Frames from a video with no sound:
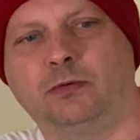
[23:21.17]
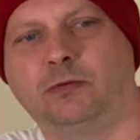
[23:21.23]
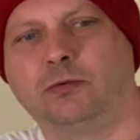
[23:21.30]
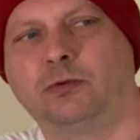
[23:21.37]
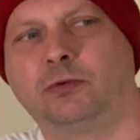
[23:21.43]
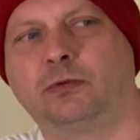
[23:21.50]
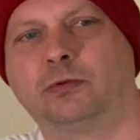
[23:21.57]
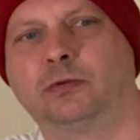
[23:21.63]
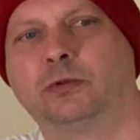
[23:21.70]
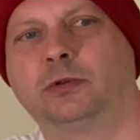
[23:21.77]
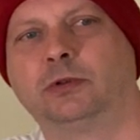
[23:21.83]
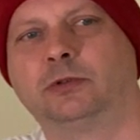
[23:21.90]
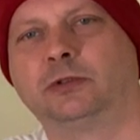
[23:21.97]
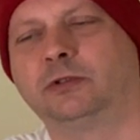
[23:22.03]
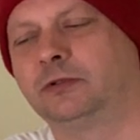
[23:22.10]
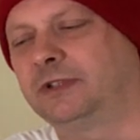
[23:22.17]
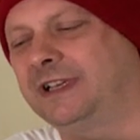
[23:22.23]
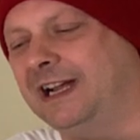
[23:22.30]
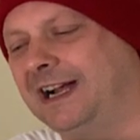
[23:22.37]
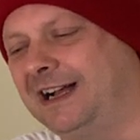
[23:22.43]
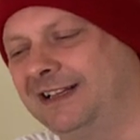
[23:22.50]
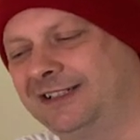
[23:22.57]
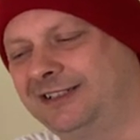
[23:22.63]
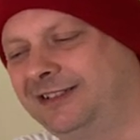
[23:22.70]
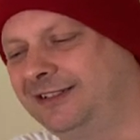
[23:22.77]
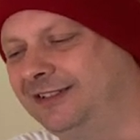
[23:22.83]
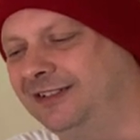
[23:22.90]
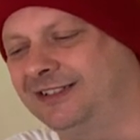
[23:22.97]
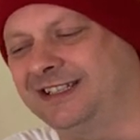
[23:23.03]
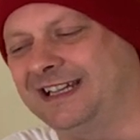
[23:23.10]
Ooh, gas,
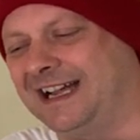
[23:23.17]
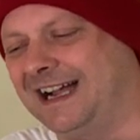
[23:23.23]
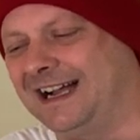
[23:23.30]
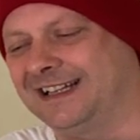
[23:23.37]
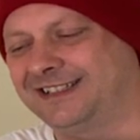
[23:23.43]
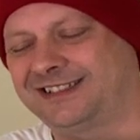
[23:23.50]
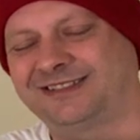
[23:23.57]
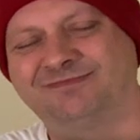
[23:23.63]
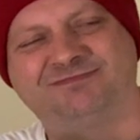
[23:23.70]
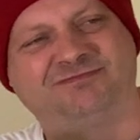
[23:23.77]
just gas.